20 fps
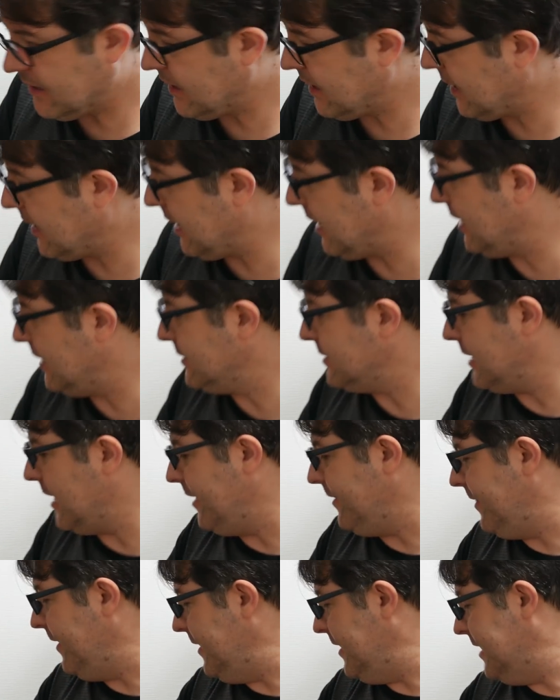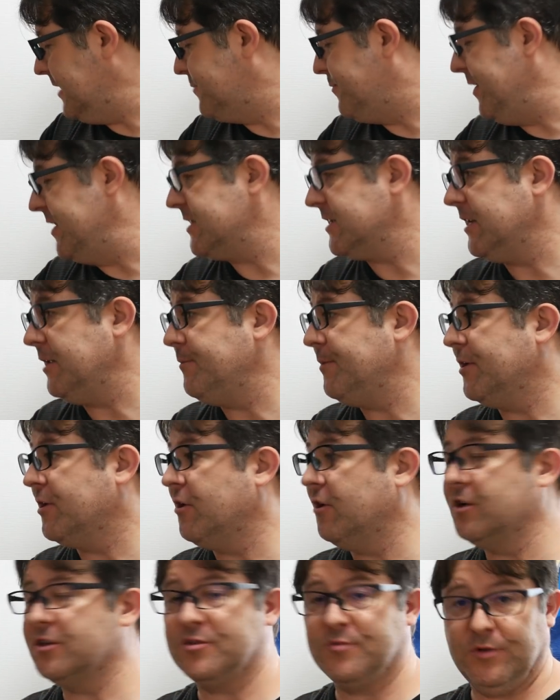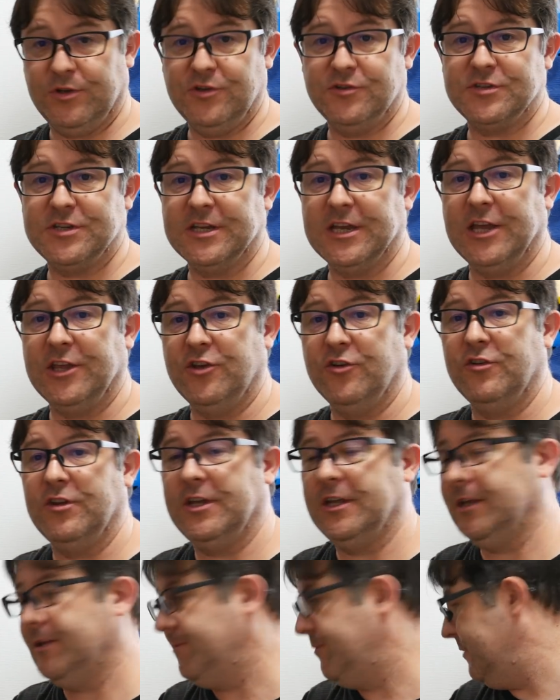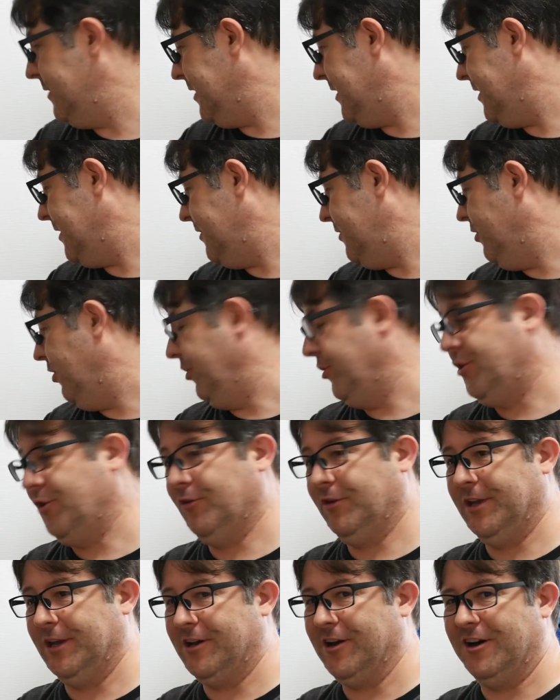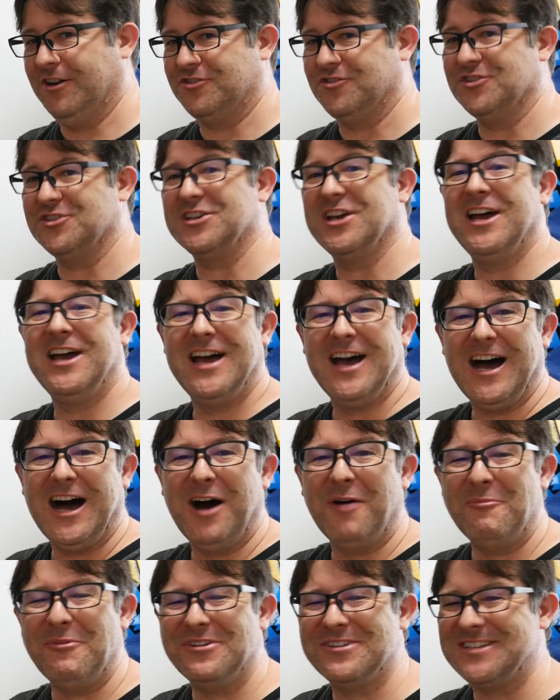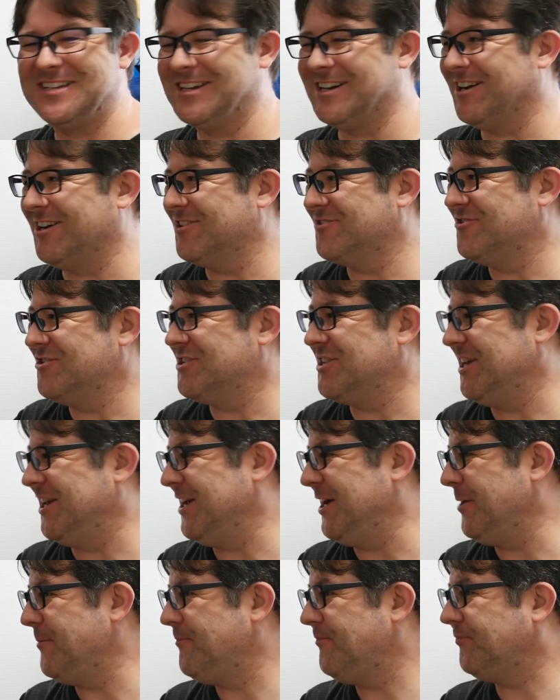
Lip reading: And I think that's basically because we're using a not a uni cartridge, a multi cartridge here.